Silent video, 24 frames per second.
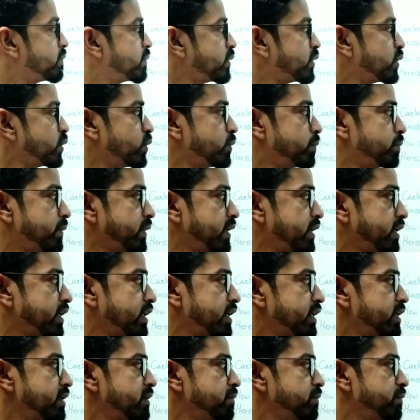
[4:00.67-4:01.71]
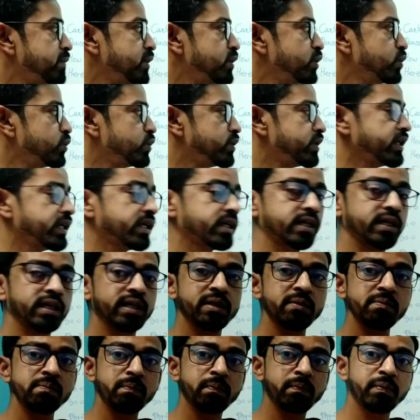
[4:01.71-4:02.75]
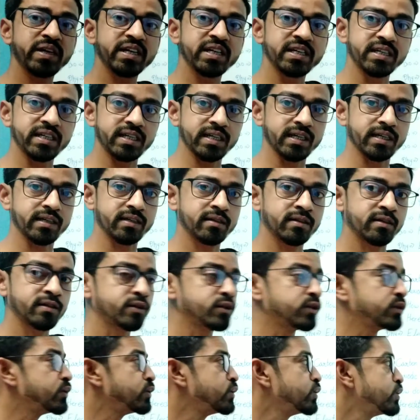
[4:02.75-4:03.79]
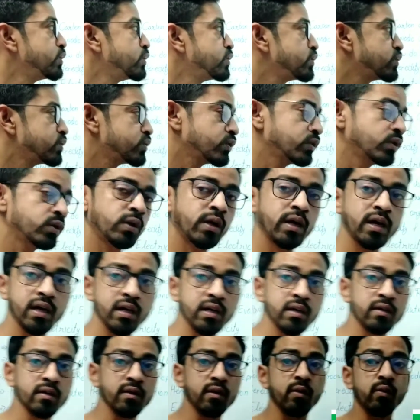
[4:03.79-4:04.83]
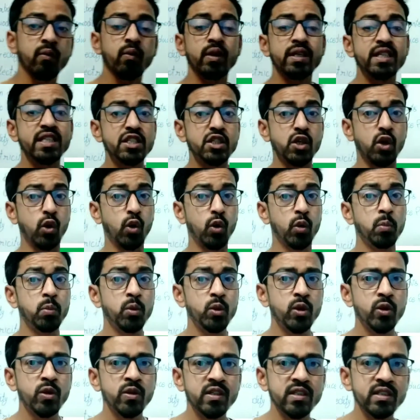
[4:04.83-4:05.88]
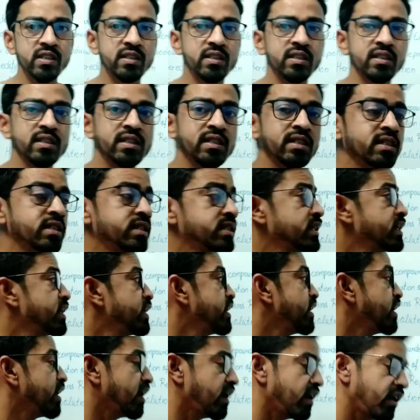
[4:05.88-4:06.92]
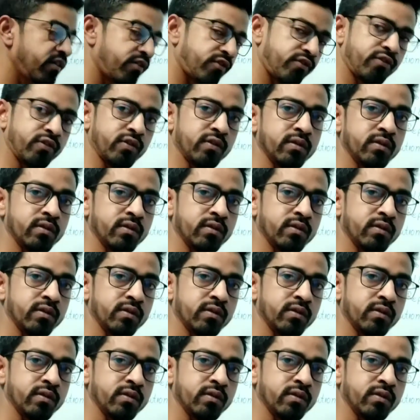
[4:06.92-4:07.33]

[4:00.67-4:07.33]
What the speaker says: propane, butane, pentane. So what is homologous series? If